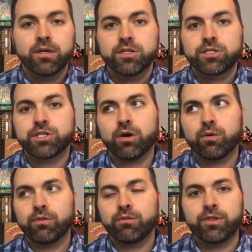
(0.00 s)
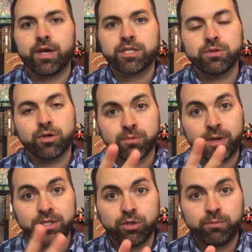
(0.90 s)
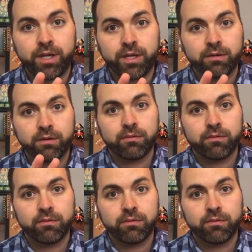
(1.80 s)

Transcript: So those are my two big